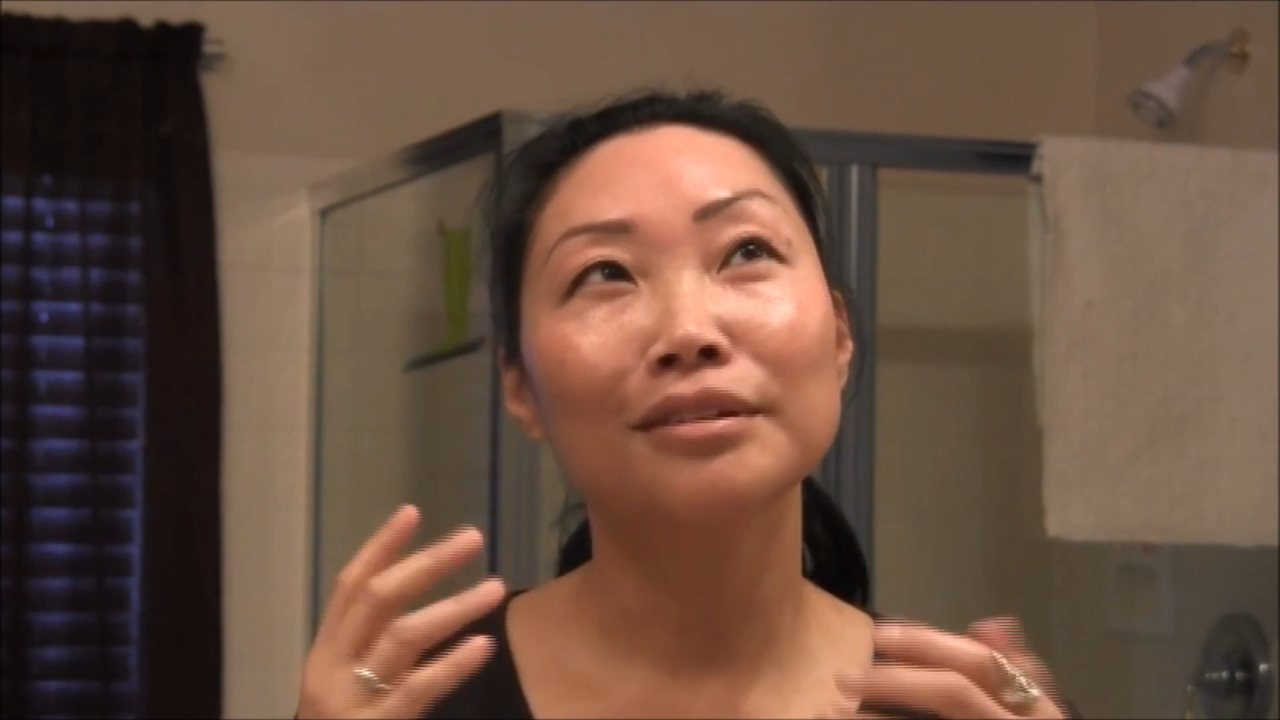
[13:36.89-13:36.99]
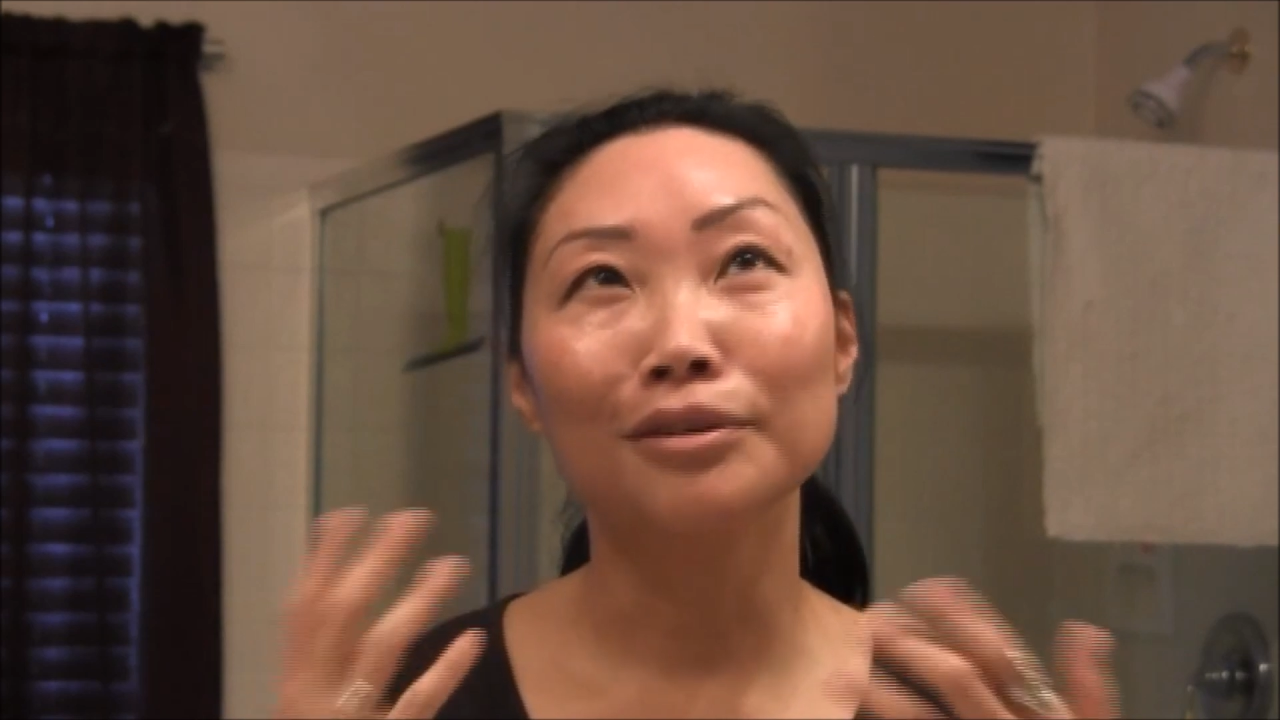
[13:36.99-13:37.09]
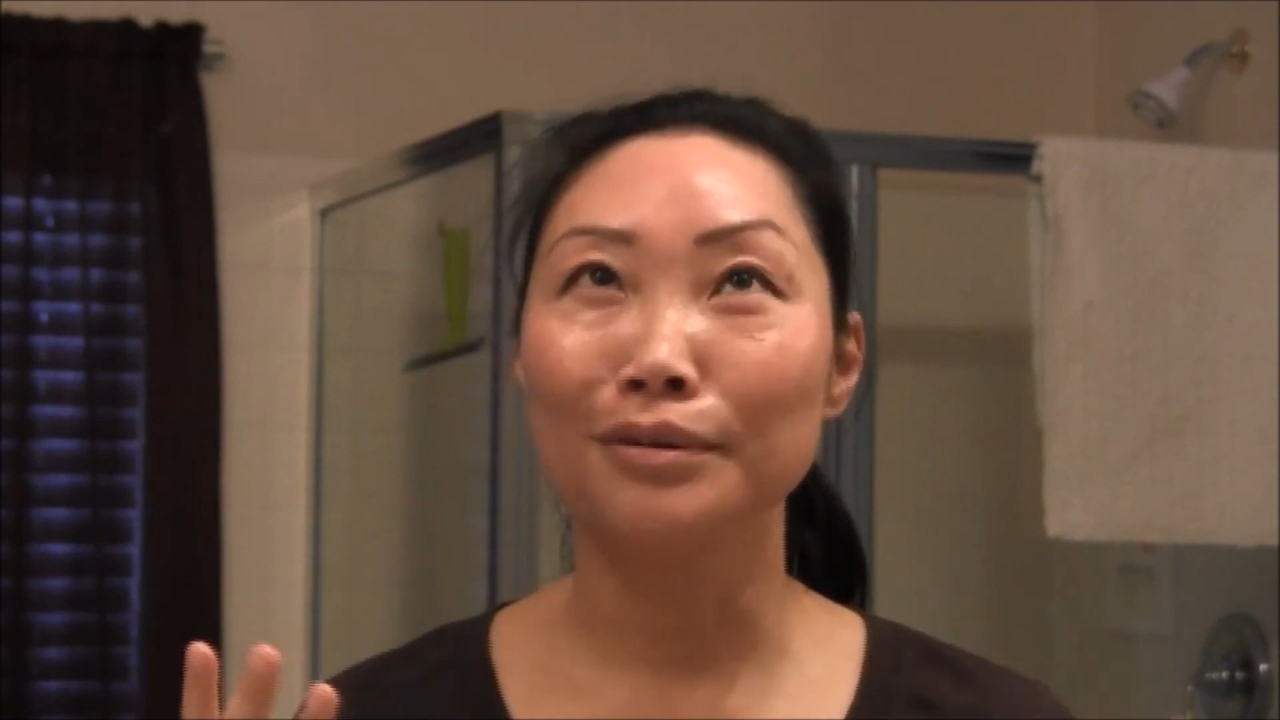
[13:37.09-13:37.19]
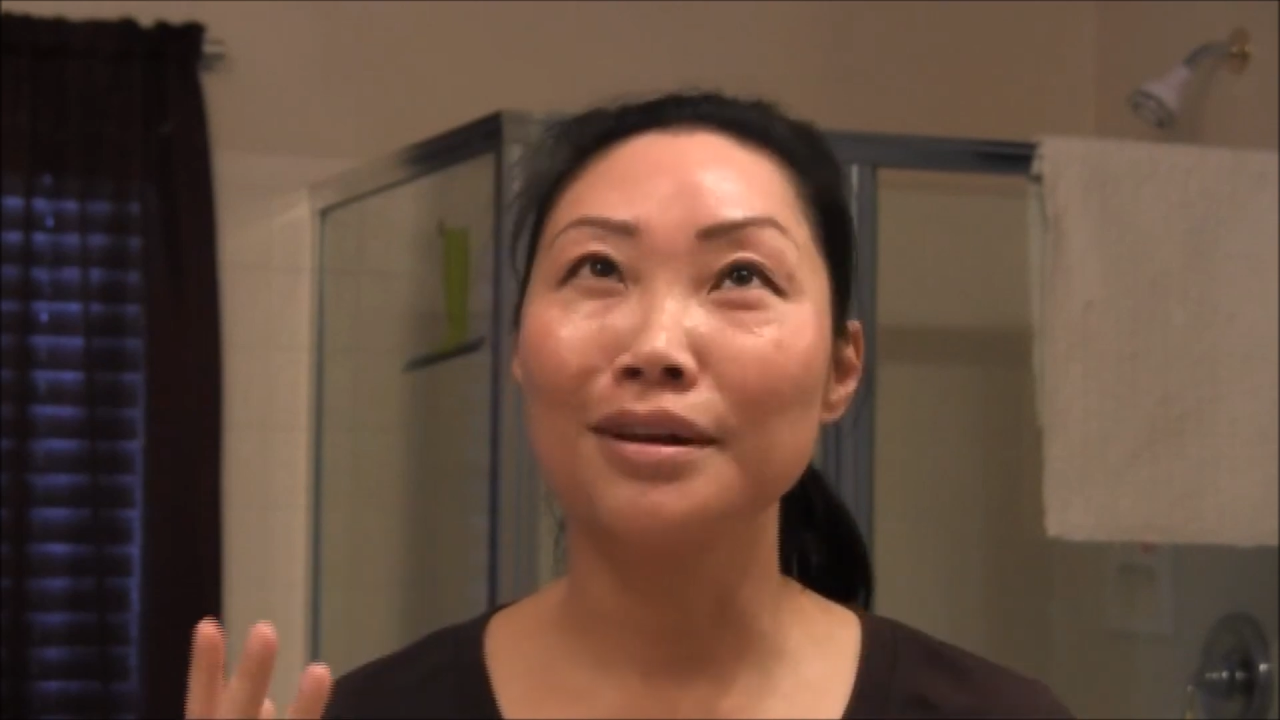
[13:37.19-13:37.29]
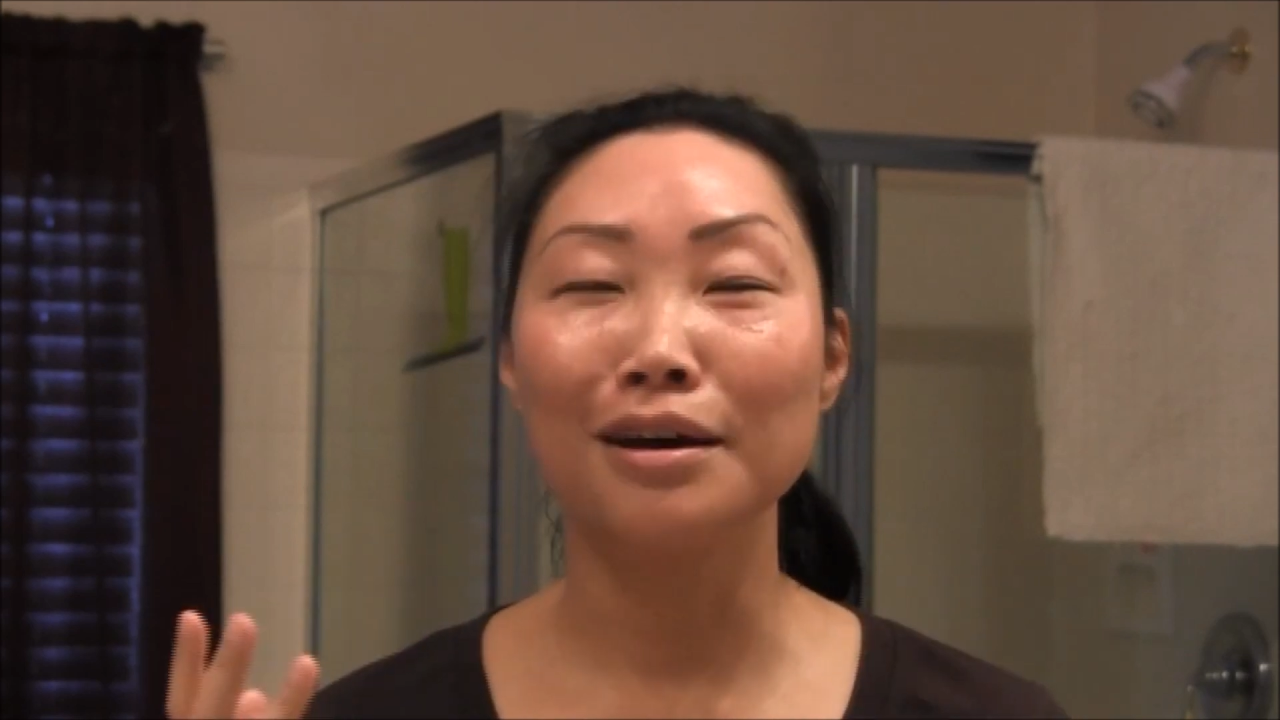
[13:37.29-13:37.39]

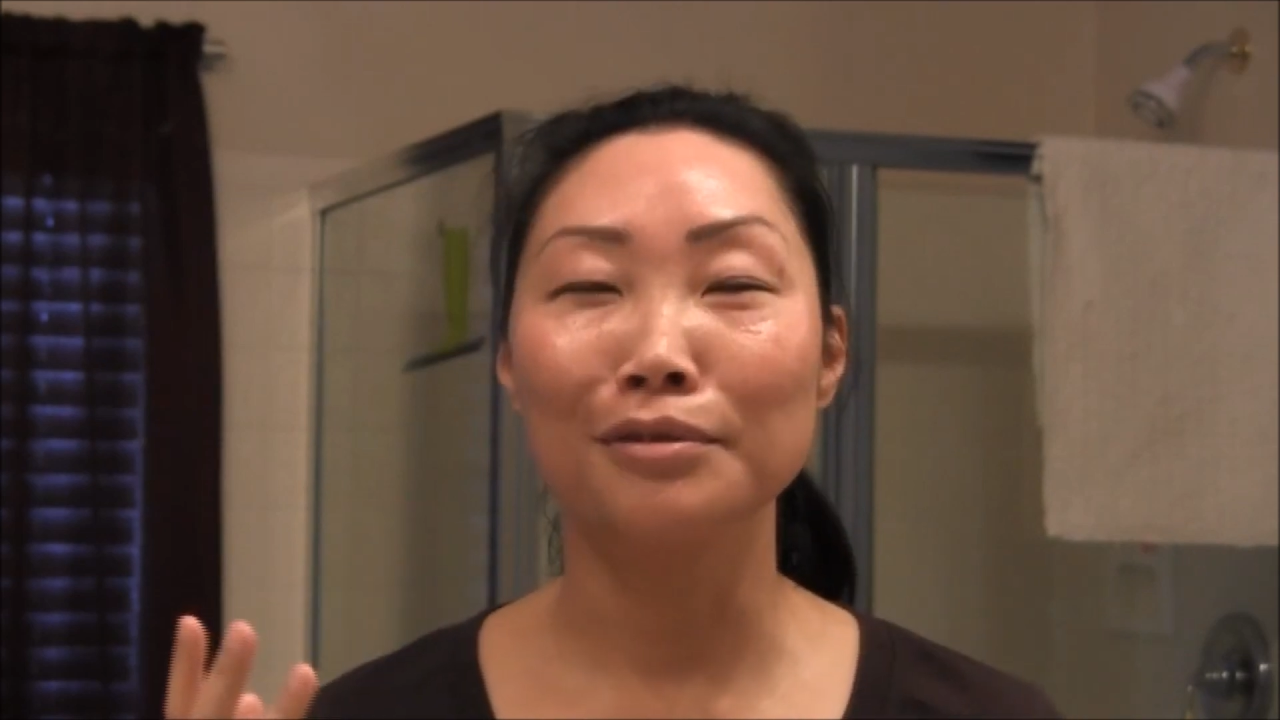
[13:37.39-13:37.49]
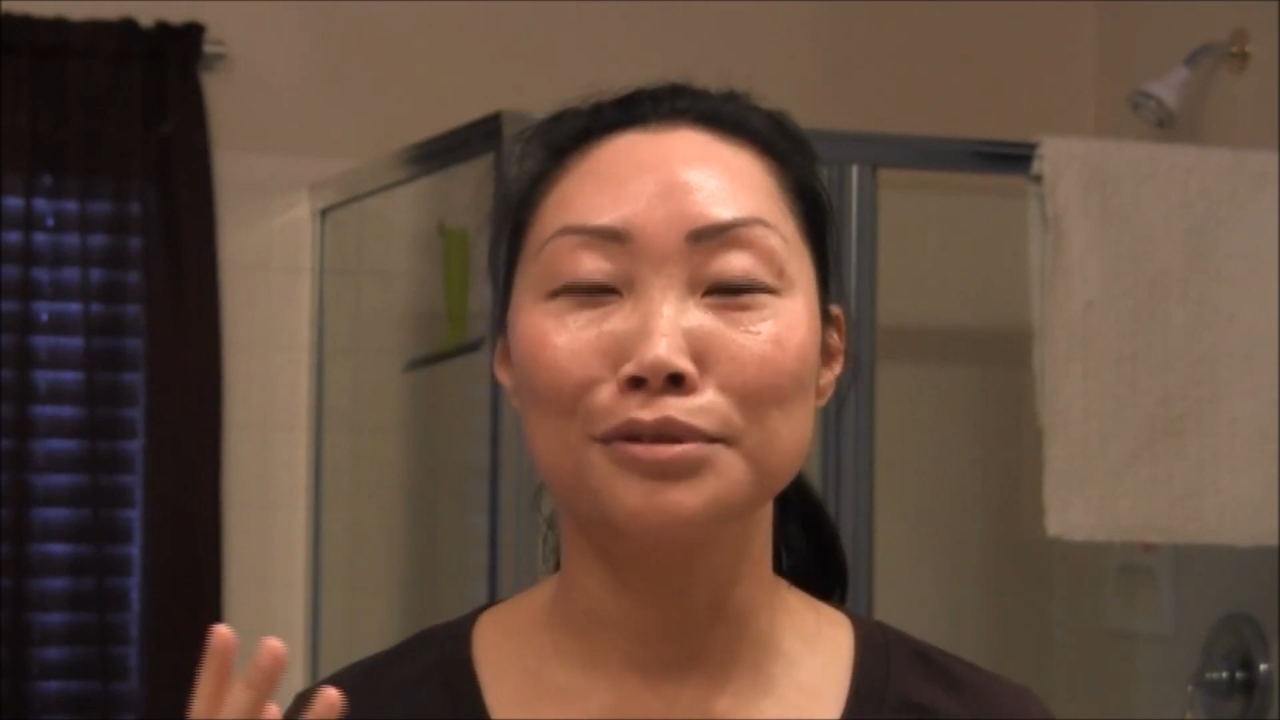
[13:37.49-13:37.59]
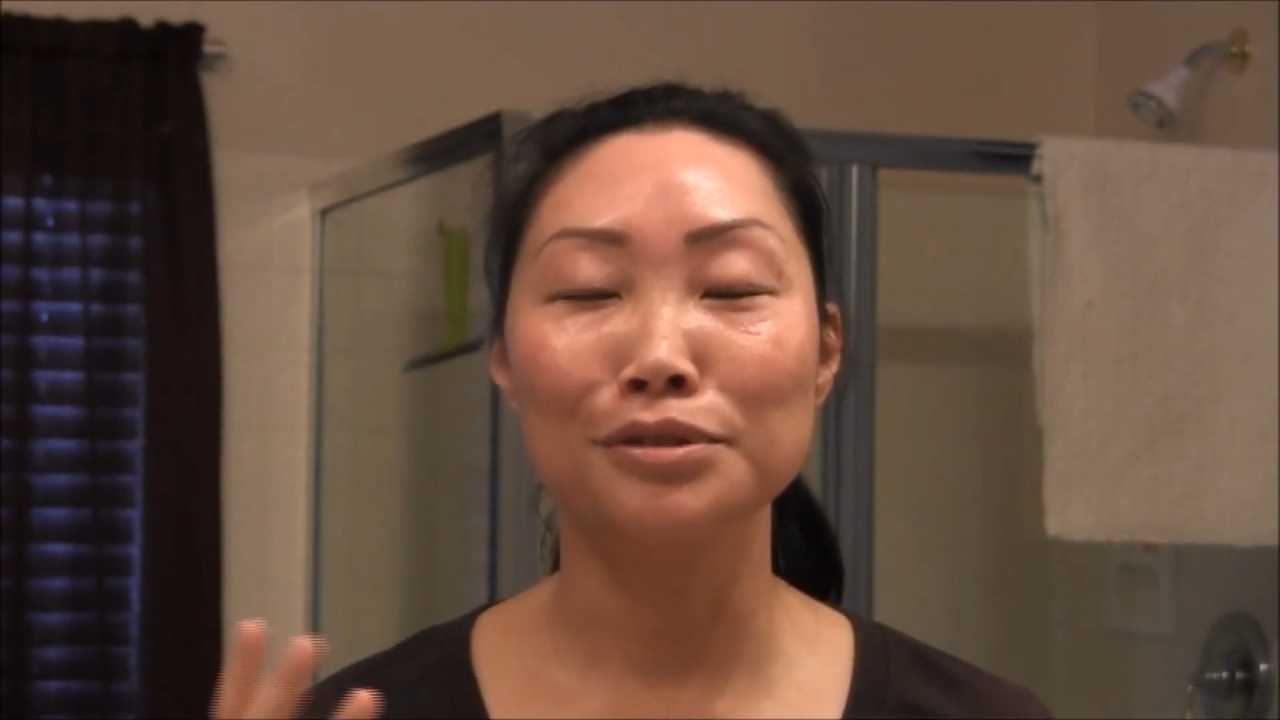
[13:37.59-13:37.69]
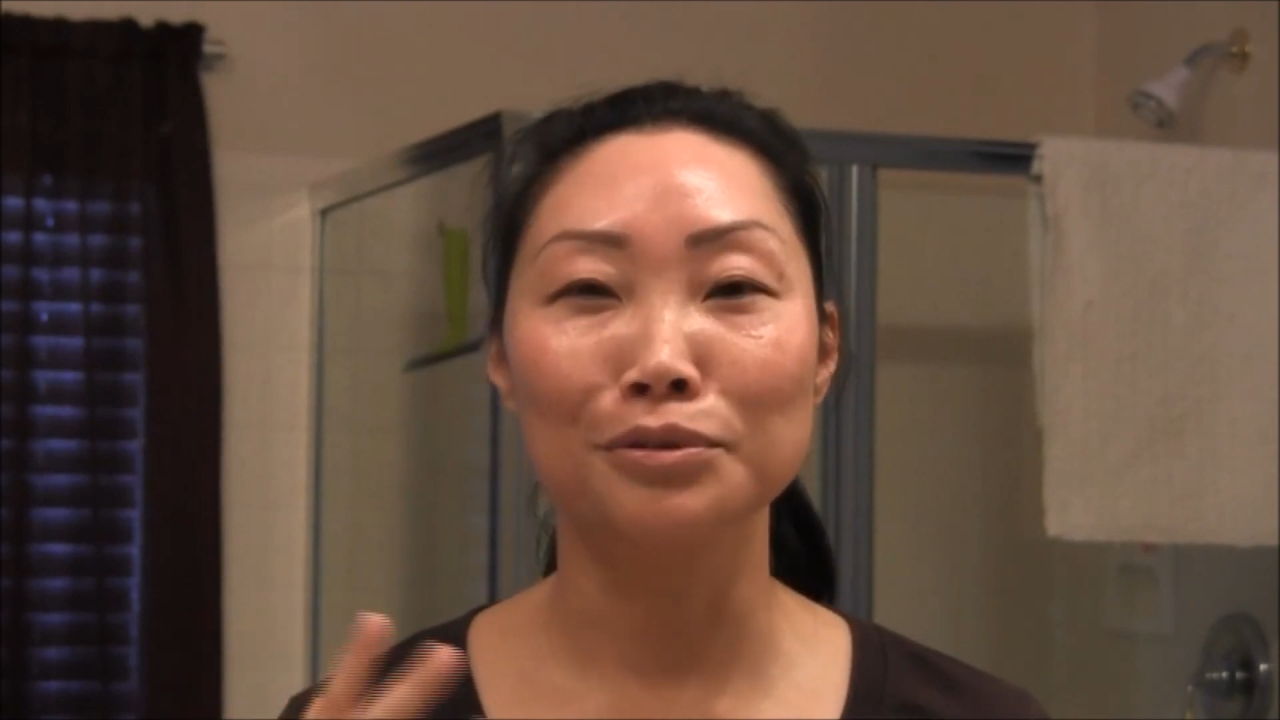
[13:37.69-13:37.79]
learn how